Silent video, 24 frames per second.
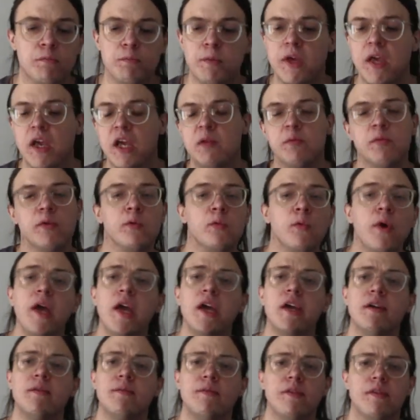became the
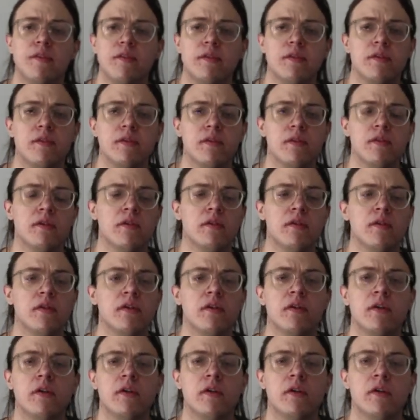waves.
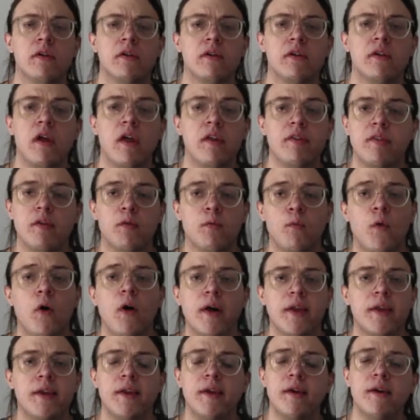Not the one.